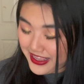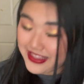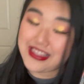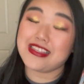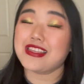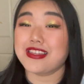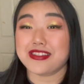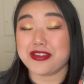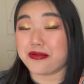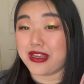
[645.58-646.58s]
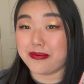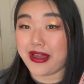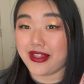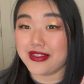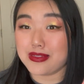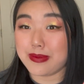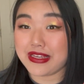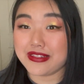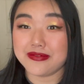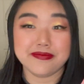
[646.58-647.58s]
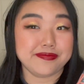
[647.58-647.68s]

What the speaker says: These Ensley Rain palettes, man.